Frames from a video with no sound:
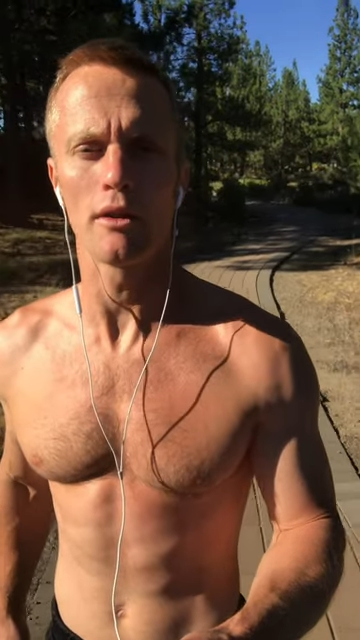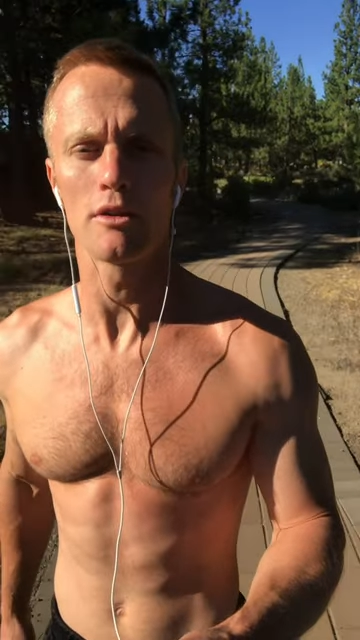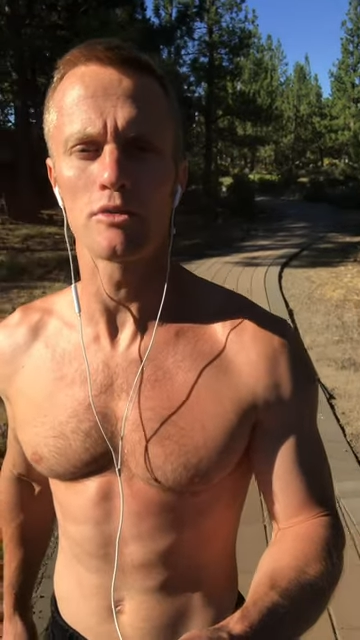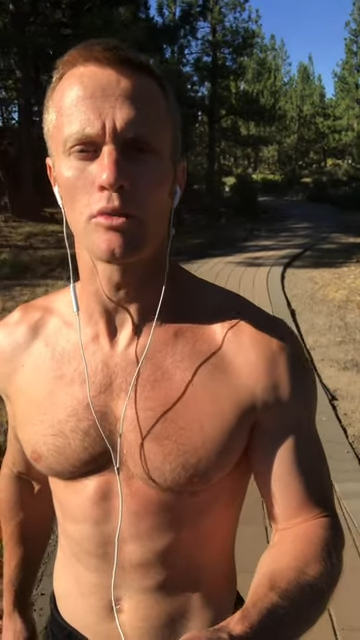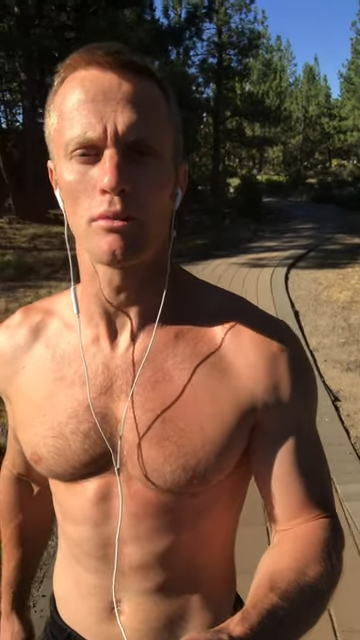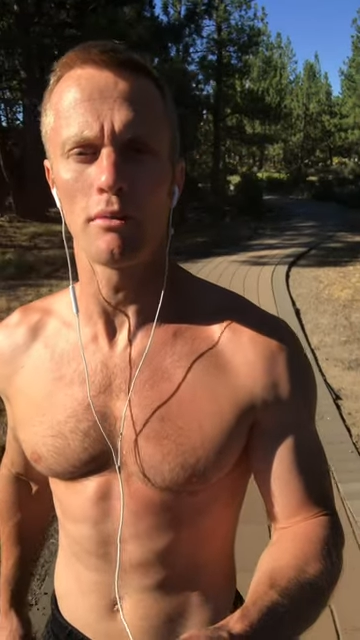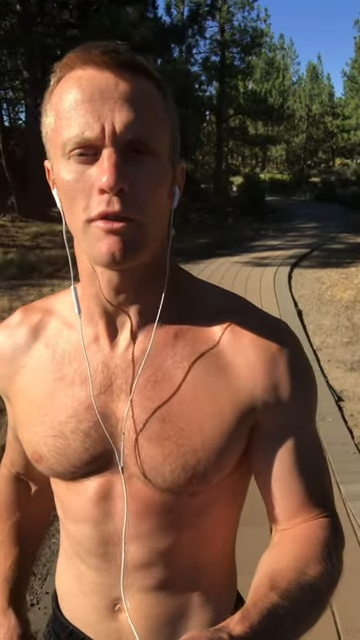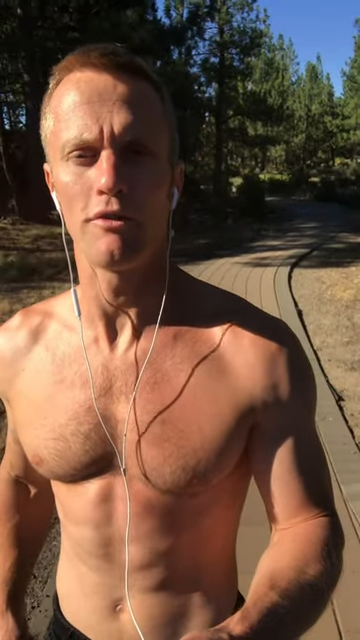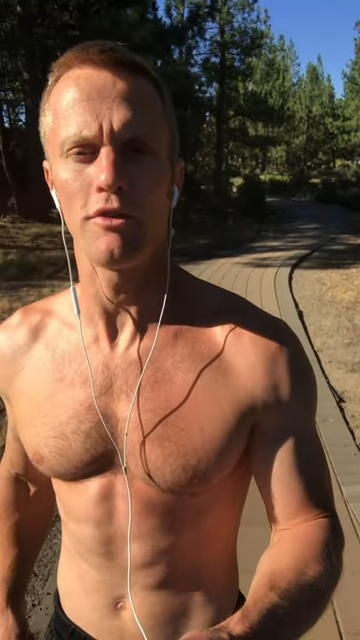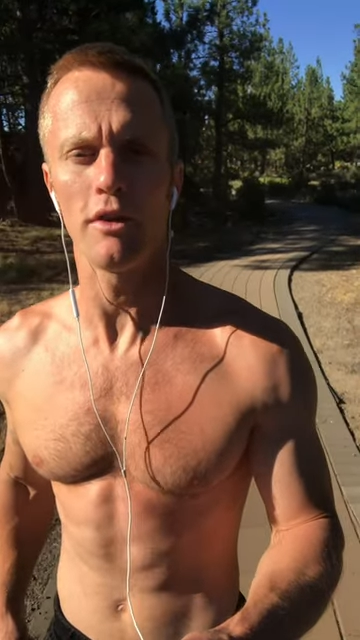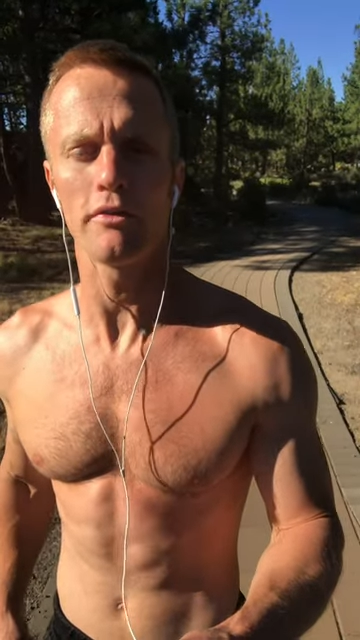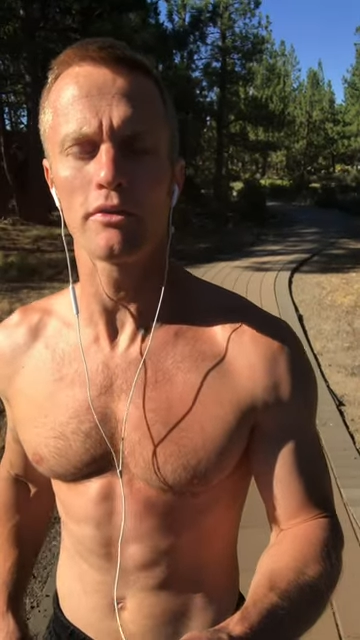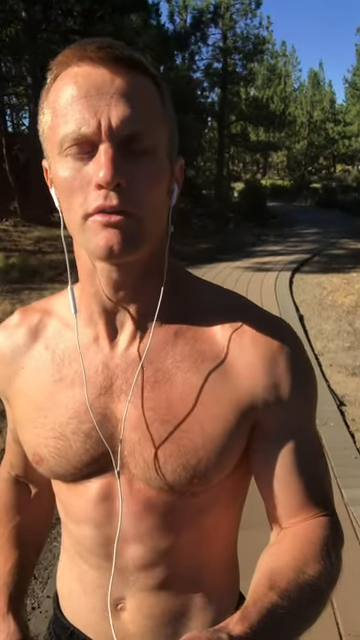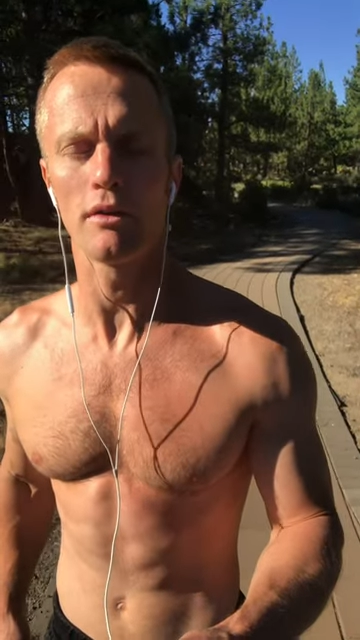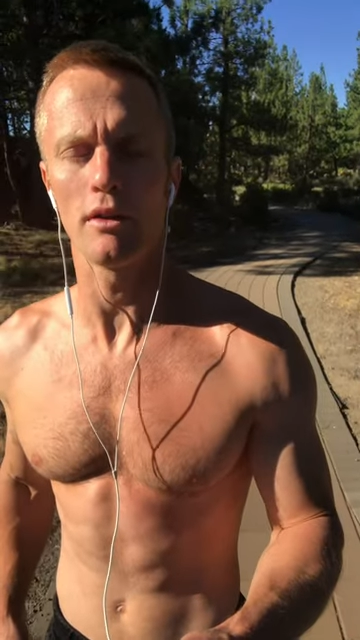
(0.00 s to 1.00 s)
It's one of my
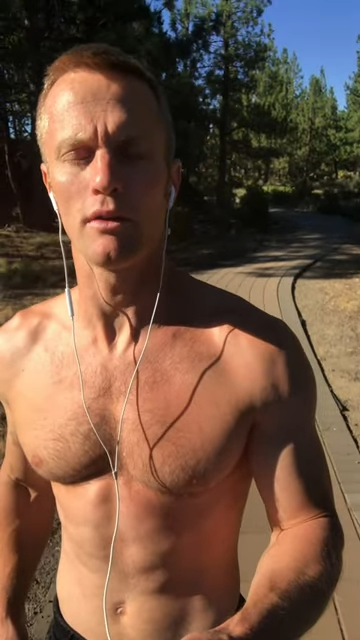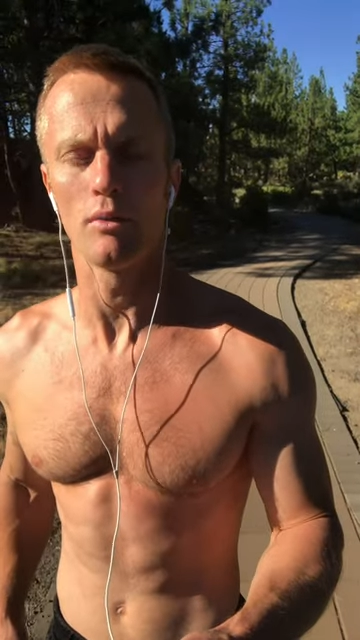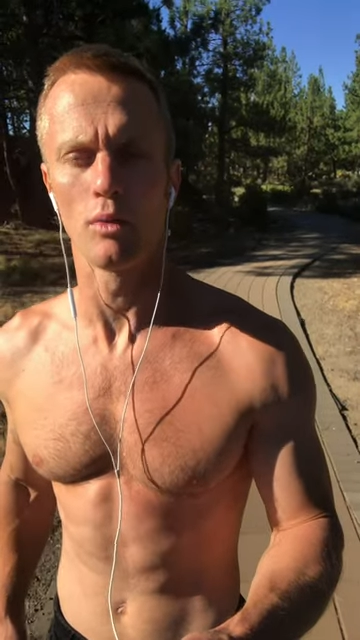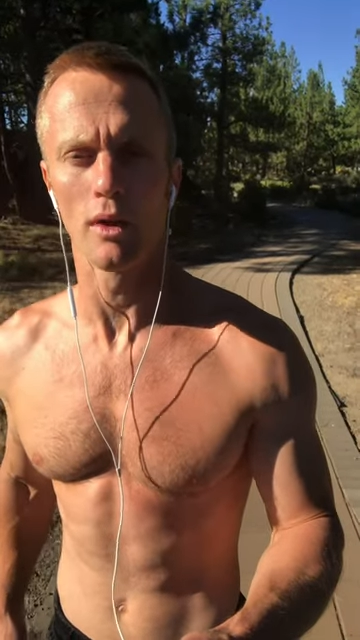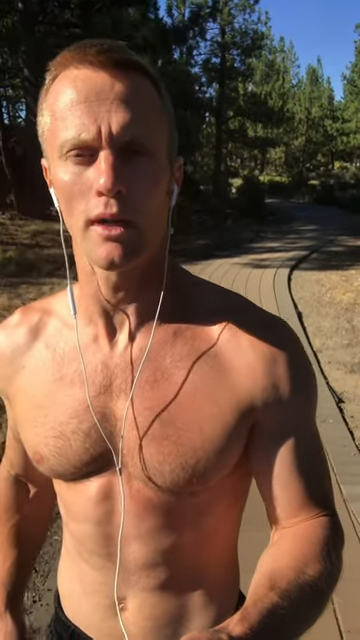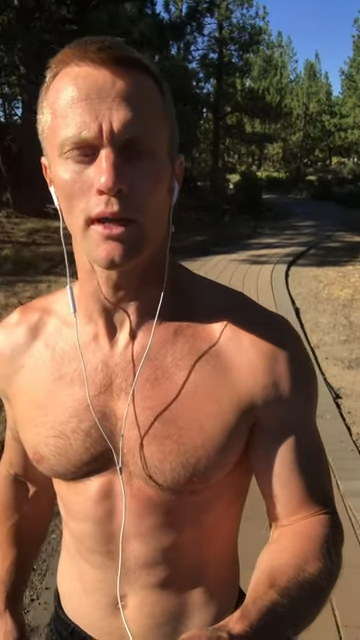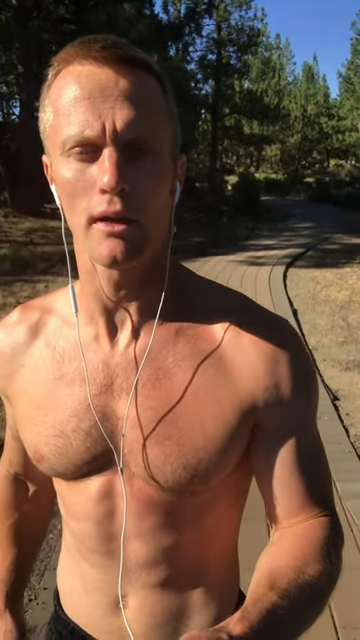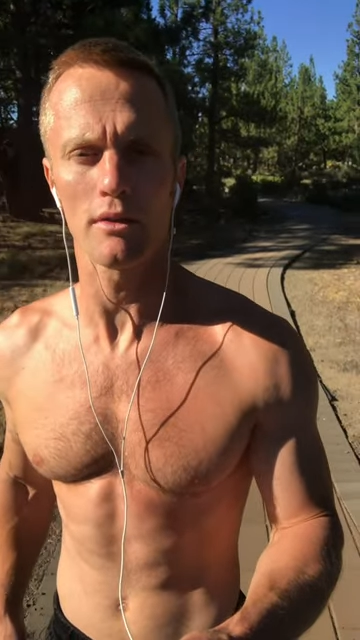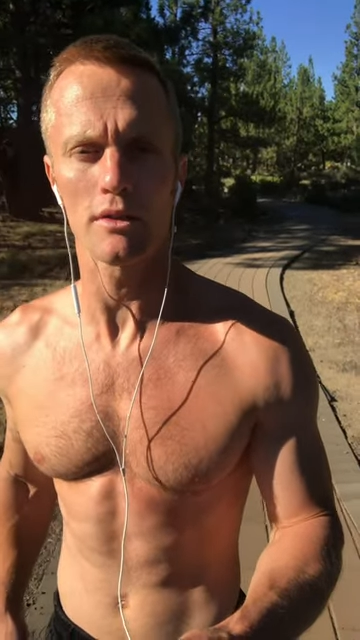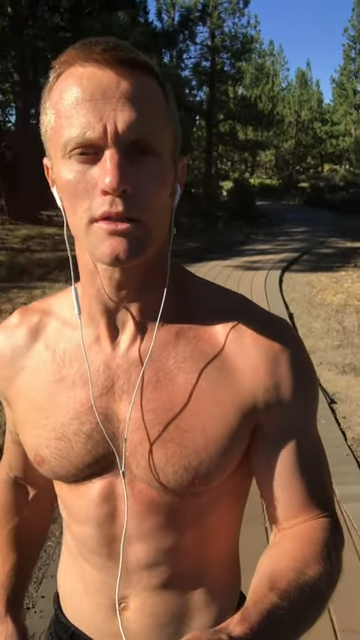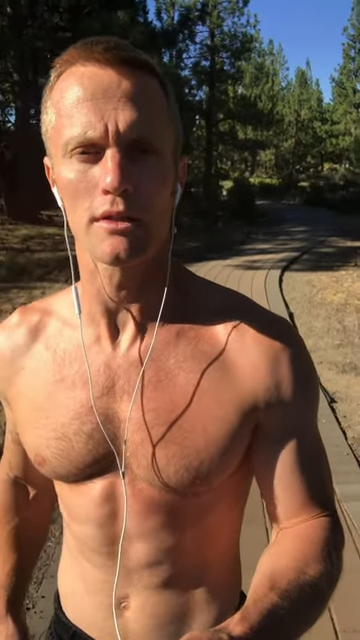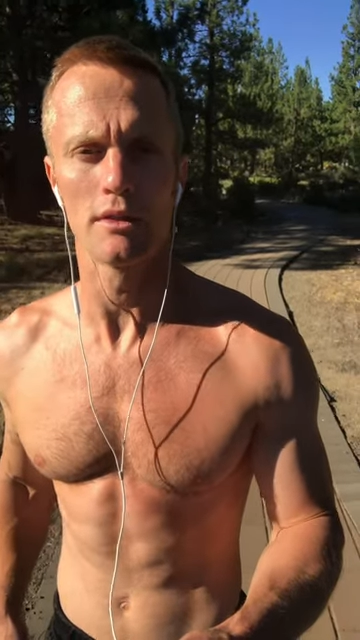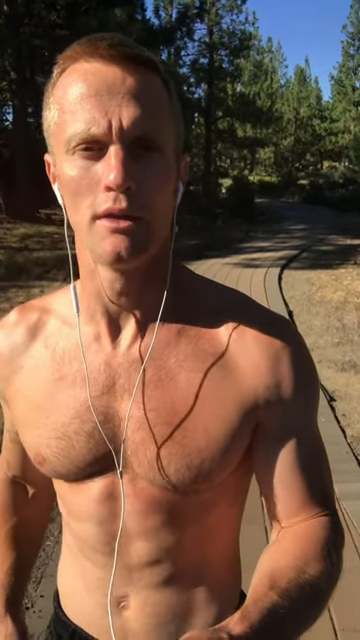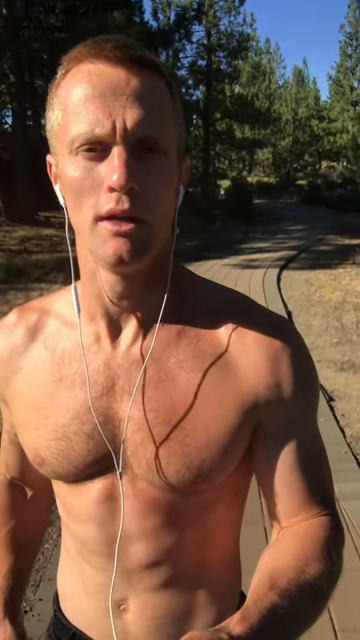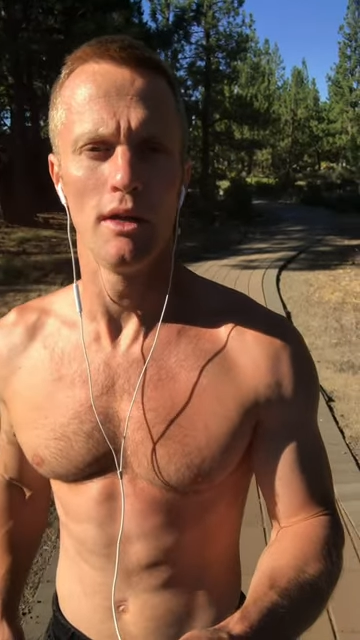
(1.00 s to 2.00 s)
favorite workouts.